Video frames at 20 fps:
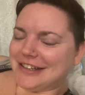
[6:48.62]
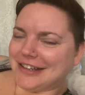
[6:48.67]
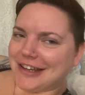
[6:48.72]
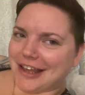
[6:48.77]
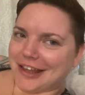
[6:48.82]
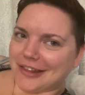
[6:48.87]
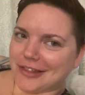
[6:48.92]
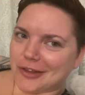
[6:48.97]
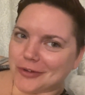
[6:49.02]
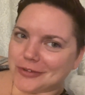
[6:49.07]

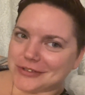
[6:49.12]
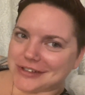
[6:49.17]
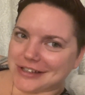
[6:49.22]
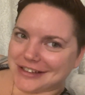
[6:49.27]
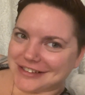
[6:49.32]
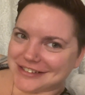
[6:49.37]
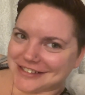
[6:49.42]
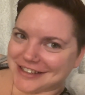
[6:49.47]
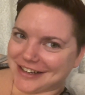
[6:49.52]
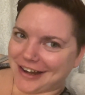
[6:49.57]
and those
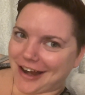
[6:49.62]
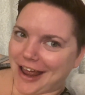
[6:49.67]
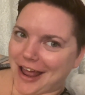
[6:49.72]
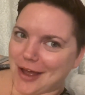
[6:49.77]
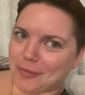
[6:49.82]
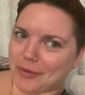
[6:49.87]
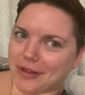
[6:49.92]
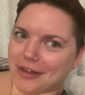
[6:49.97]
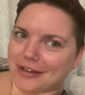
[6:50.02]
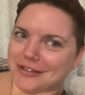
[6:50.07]
things didn't
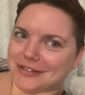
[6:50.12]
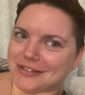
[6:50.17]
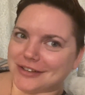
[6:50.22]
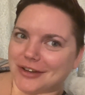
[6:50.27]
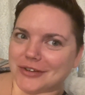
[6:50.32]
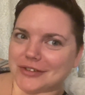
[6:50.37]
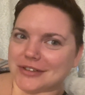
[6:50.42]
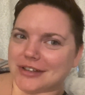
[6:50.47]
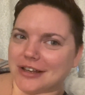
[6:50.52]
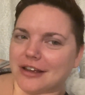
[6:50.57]
happen. So
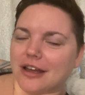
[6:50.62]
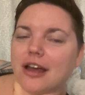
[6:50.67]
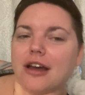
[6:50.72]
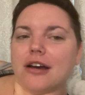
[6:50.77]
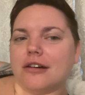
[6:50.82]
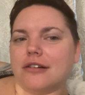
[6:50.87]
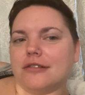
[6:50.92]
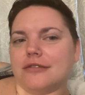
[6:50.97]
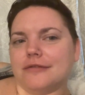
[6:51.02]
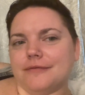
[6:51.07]
I was like,
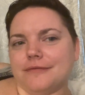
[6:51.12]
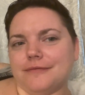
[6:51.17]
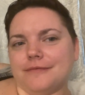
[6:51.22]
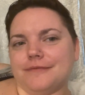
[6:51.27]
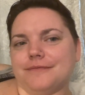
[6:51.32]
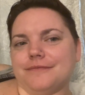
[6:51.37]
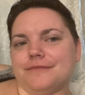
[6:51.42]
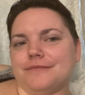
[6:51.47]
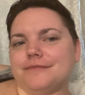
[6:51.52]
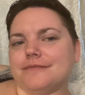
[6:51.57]
oh,
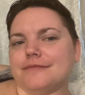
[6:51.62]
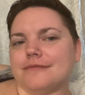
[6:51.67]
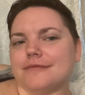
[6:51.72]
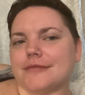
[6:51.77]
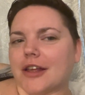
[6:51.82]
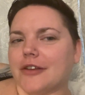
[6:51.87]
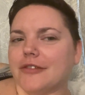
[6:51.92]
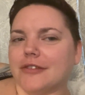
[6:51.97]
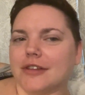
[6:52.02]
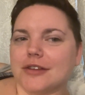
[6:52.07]

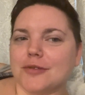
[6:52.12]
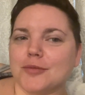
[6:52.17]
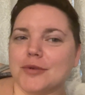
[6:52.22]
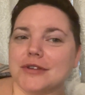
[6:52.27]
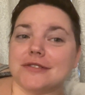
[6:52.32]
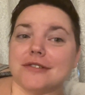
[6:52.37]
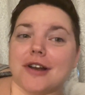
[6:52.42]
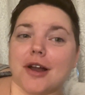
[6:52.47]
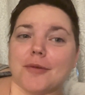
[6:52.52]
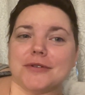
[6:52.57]
I feel like
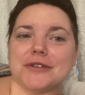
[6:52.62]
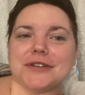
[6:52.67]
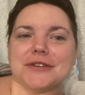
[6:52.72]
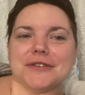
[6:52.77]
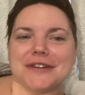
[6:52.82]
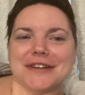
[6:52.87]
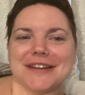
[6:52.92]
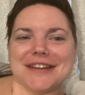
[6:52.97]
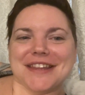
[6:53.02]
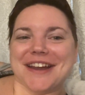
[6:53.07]
missed an
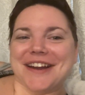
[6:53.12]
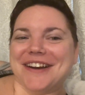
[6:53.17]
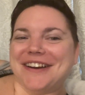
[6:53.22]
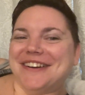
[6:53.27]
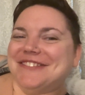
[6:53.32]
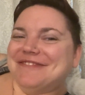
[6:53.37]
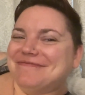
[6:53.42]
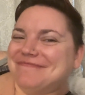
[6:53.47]
opportunity there.